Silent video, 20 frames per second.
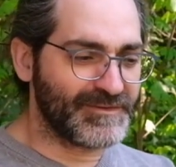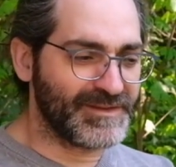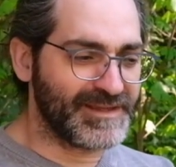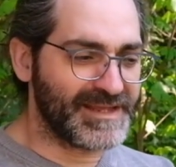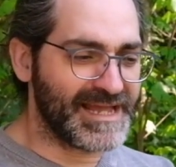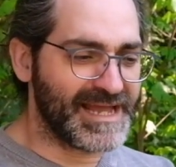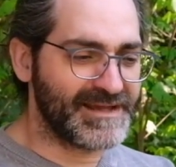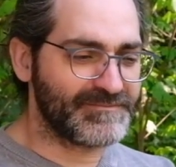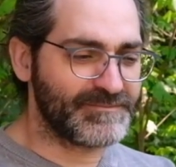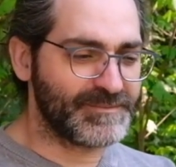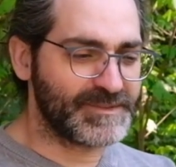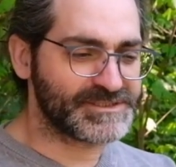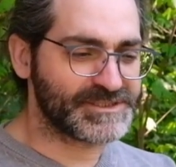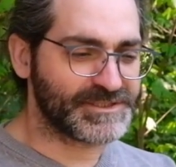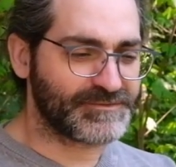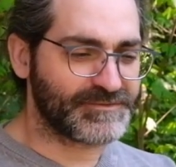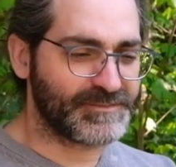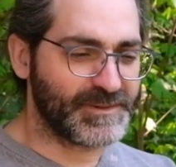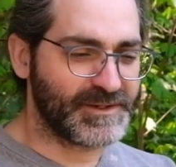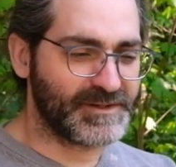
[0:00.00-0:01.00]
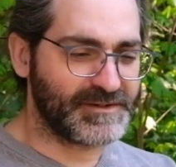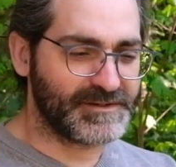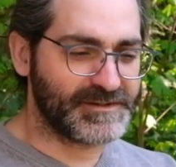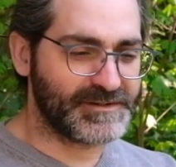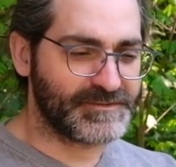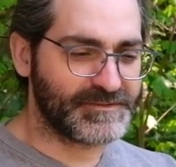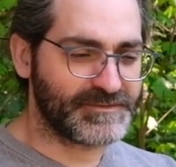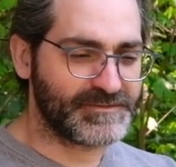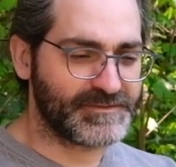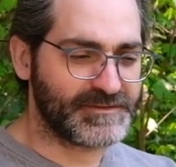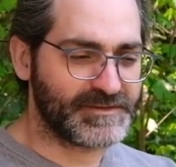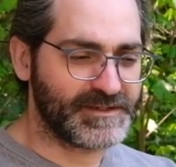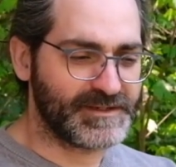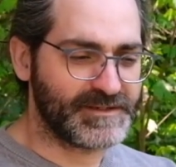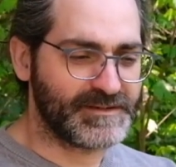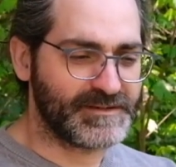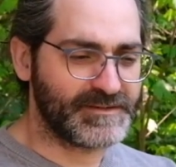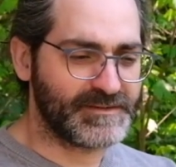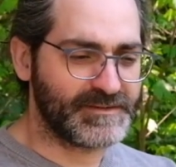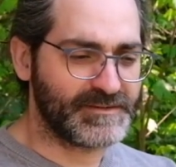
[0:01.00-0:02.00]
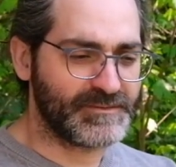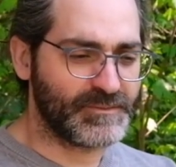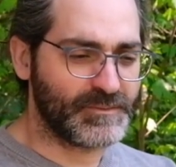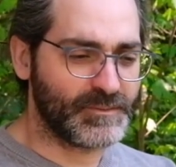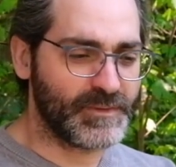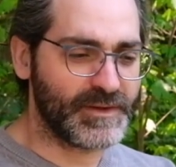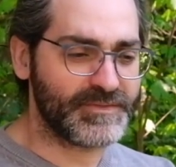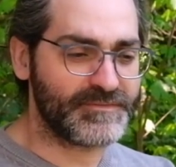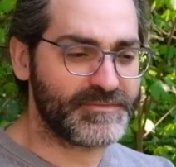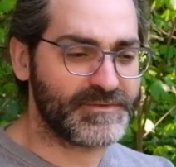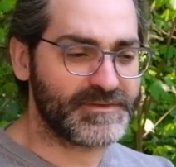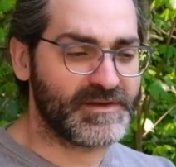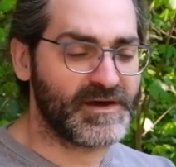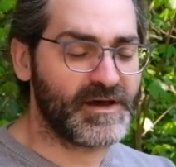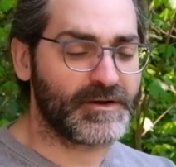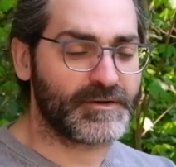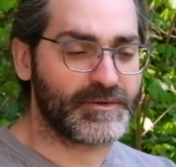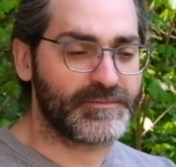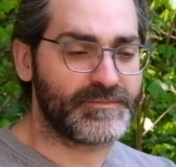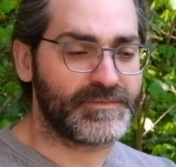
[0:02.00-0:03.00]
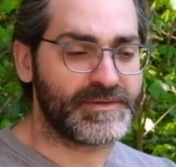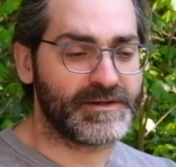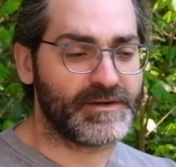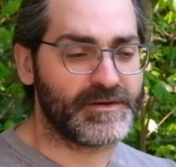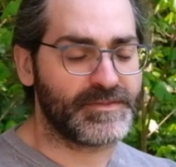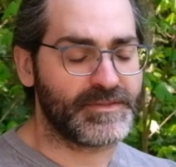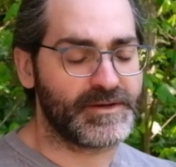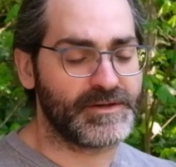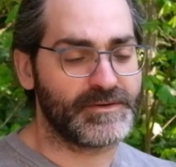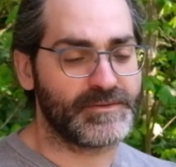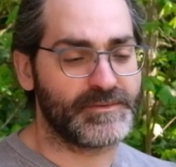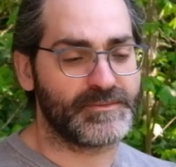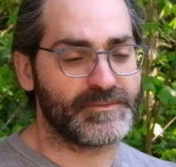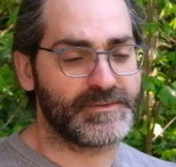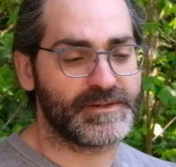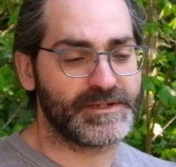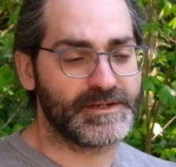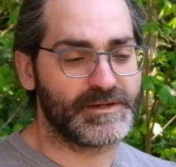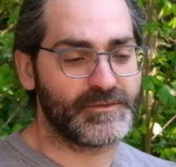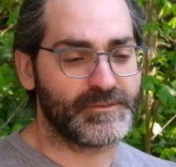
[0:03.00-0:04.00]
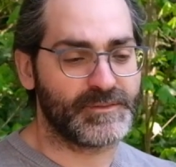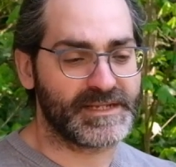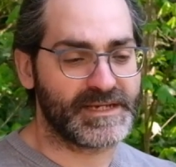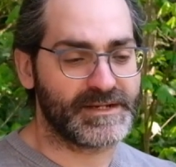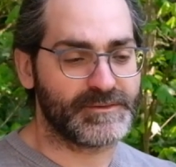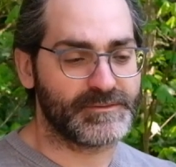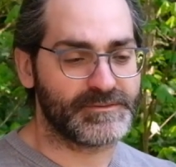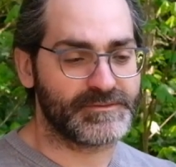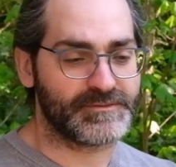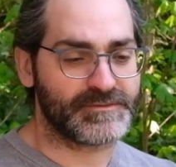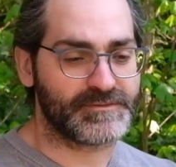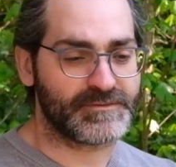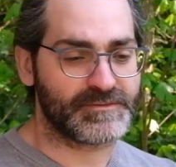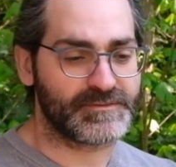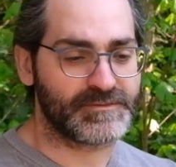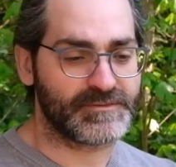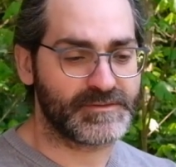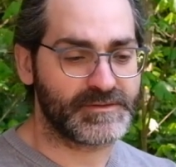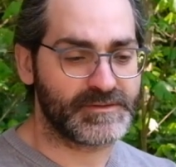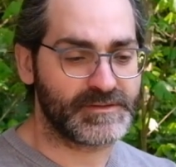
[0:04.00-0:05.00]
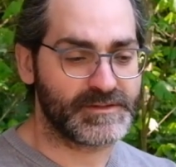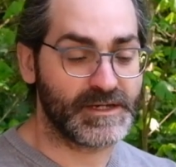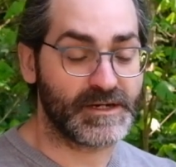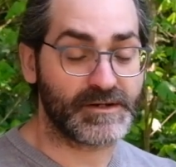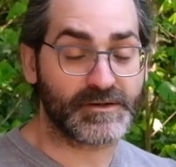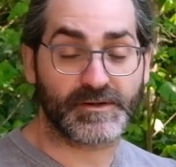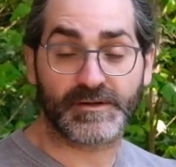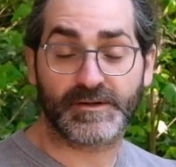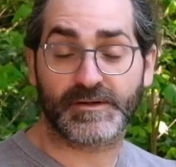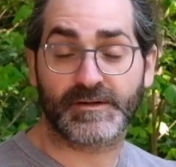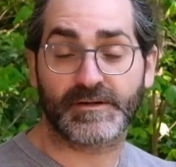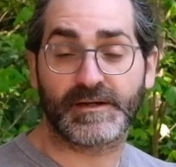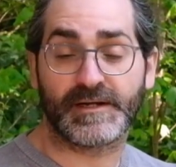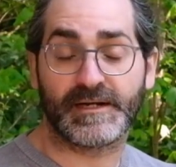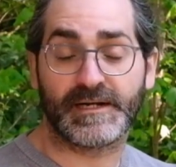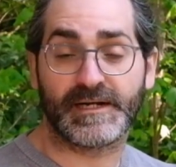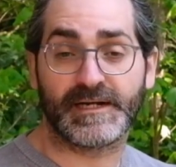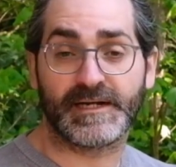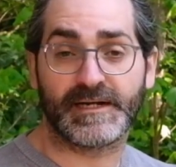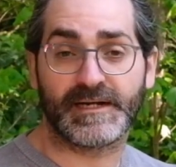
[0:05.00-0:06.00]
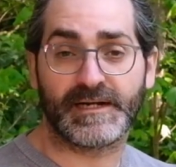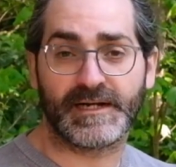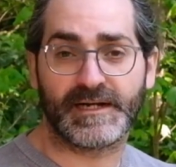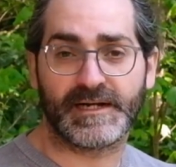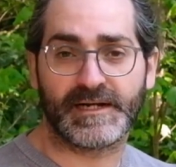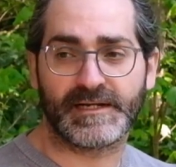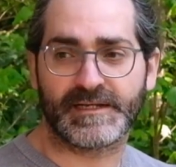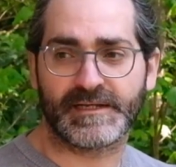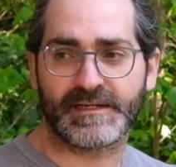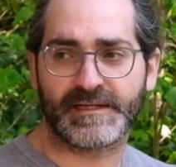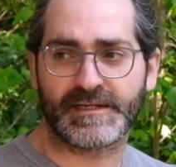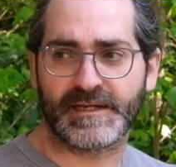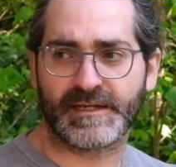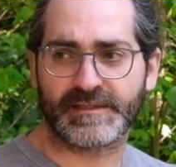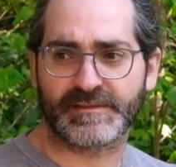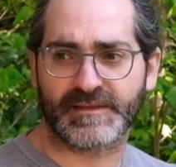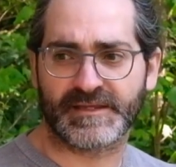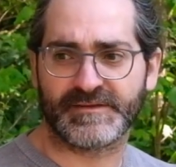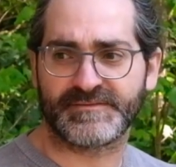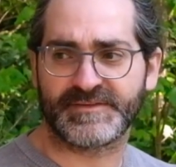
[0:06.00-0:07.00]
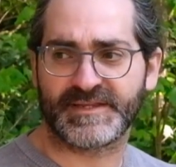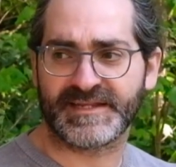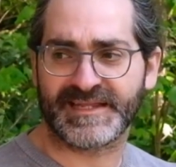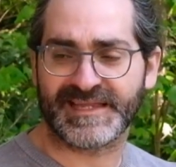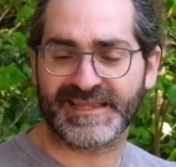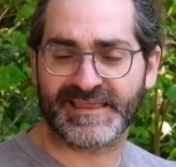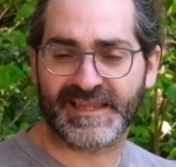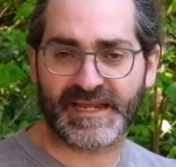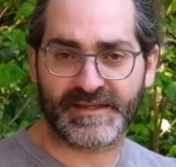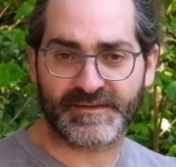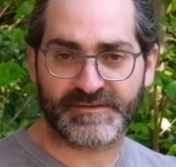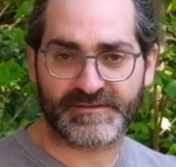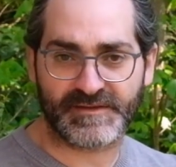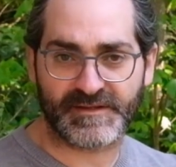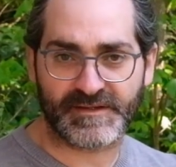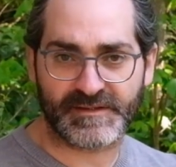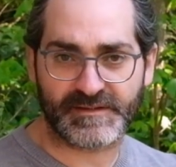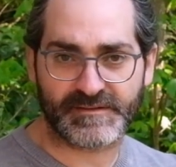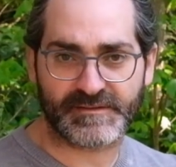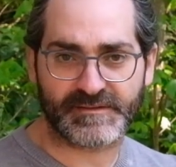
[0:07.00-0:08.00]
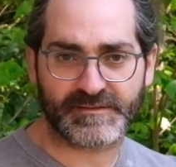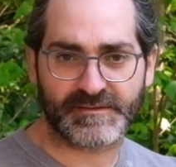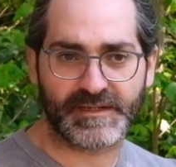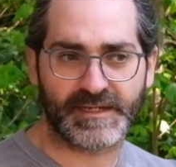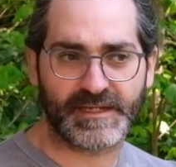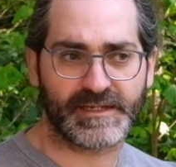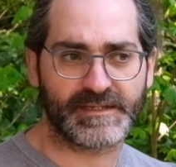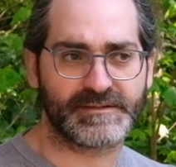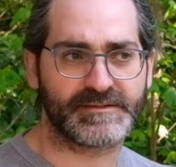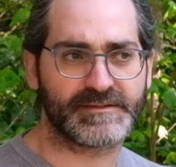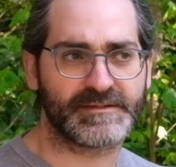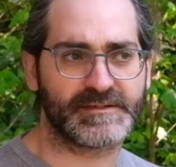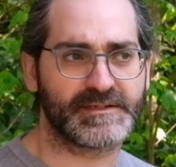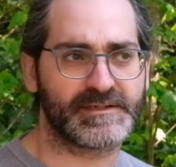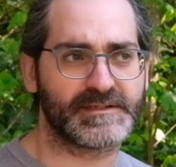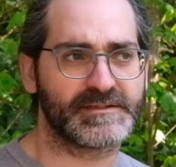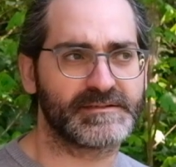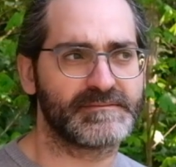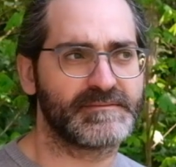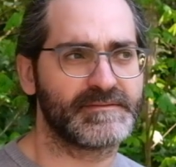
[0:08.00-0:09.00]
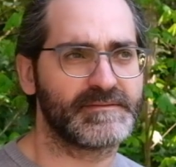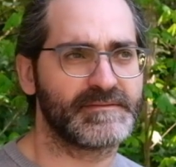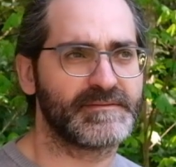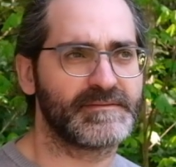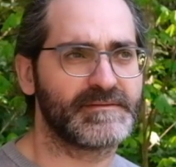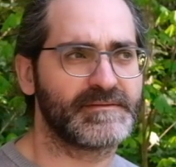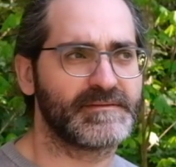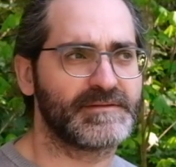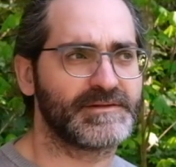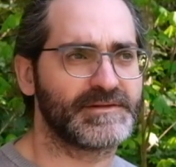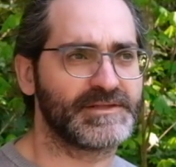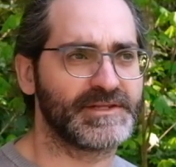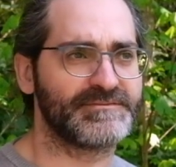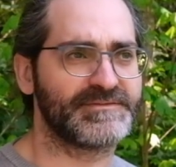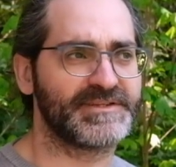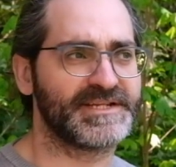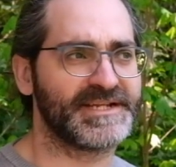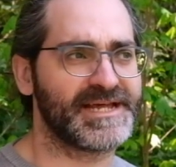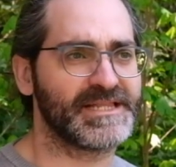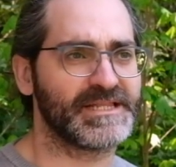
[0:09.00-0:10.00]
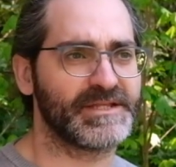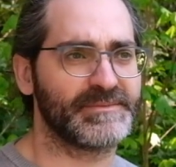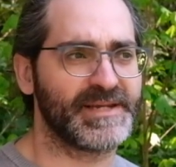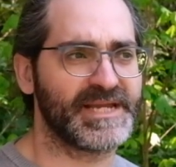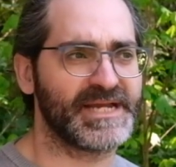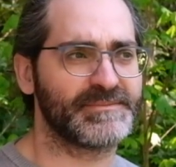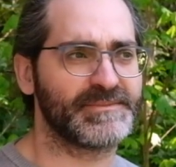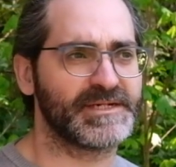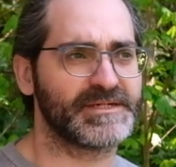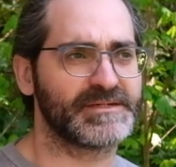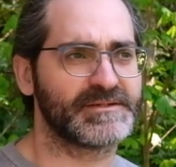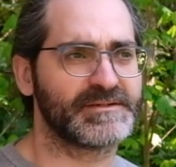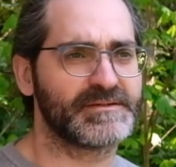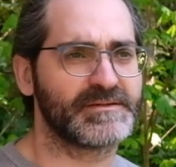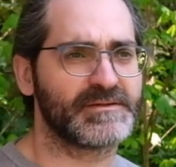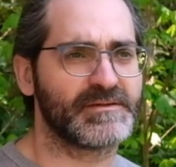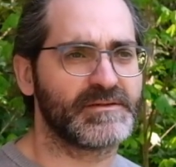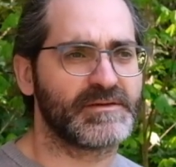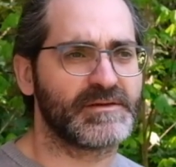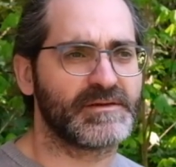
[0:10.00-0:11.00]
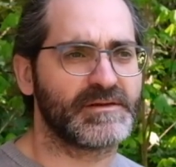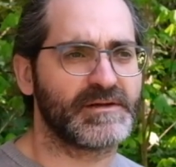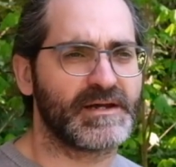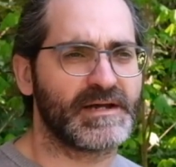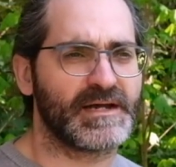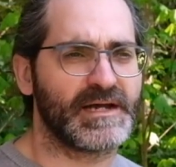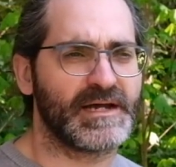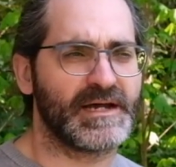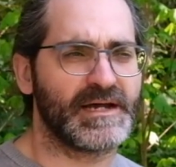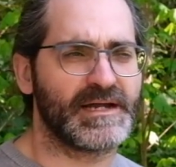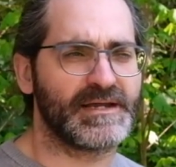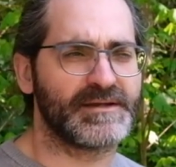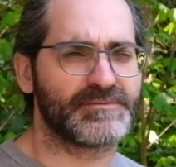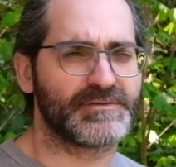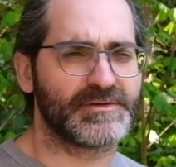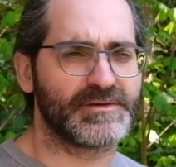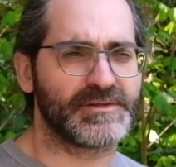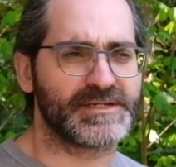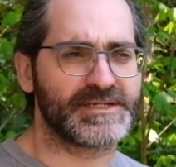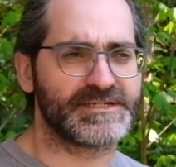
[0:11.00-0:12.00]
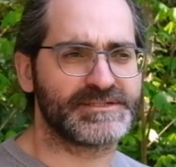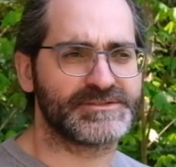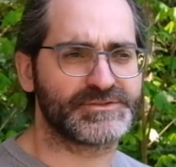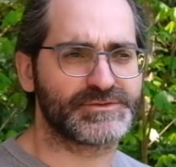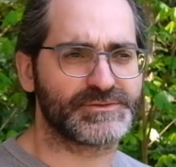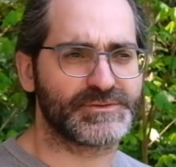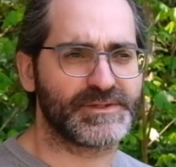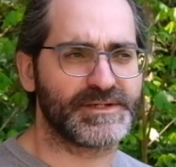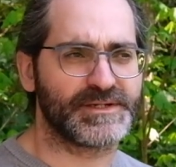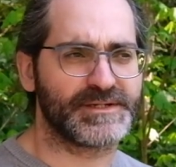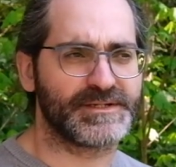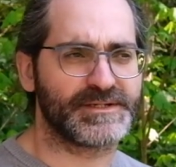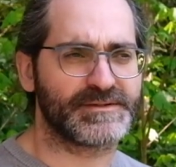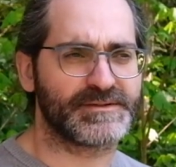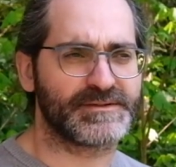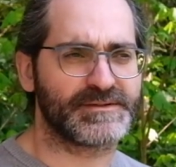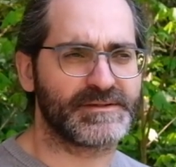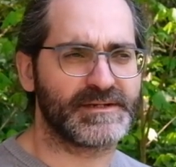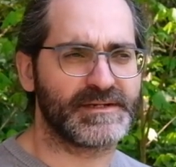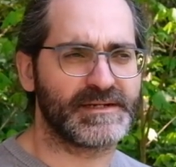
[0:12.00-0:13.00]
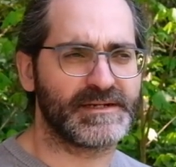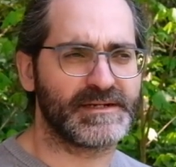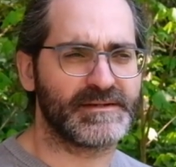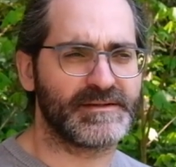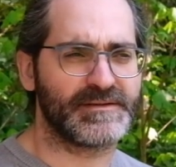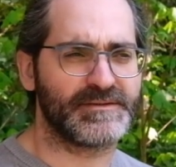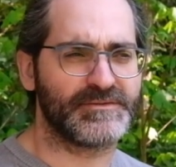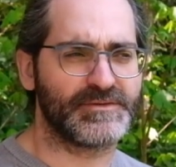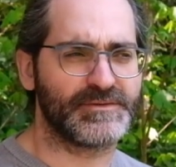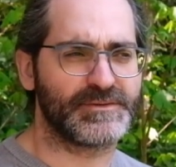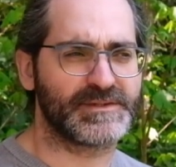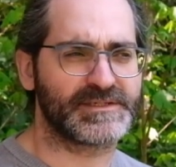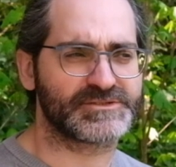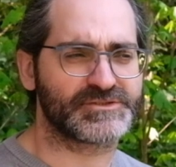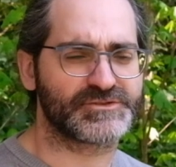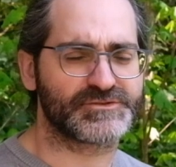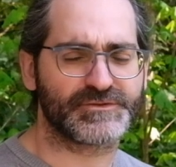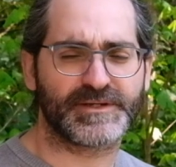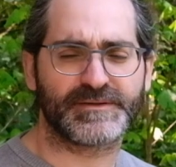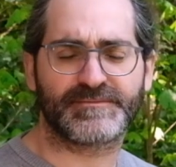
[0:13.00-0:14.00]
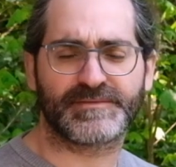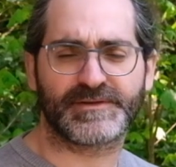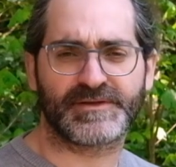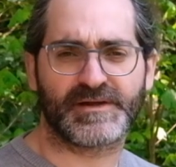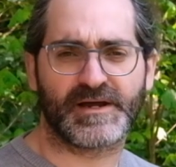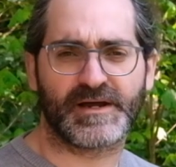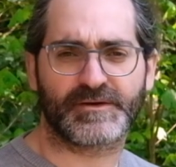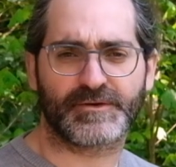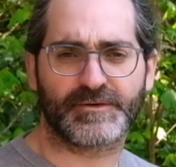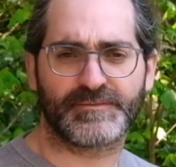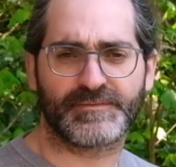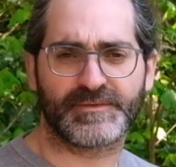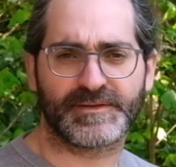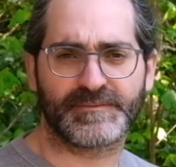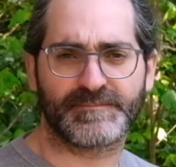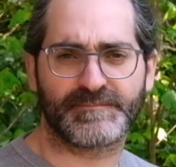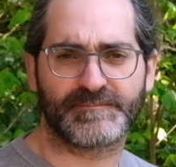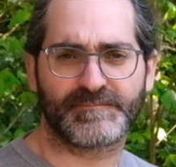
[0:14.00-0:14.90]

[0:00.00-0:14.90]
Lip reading: have much experience with photography, although, when I was younger and lived in Atlanta and lived in Alabama, I really enjoyed doing street photography.